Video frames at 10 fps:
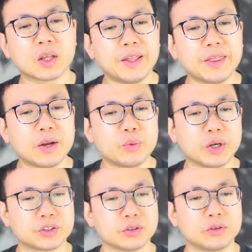And then we
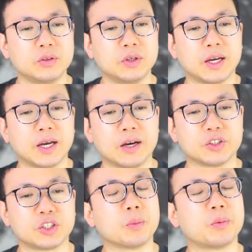also have a
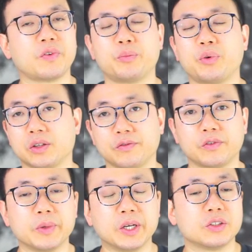Shopify product
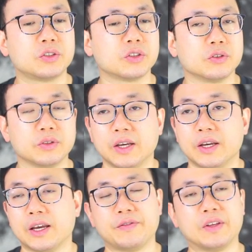information. So
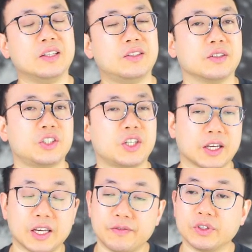if they need to check
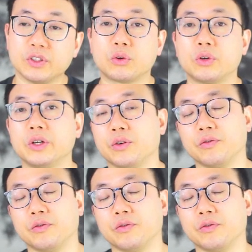inventory or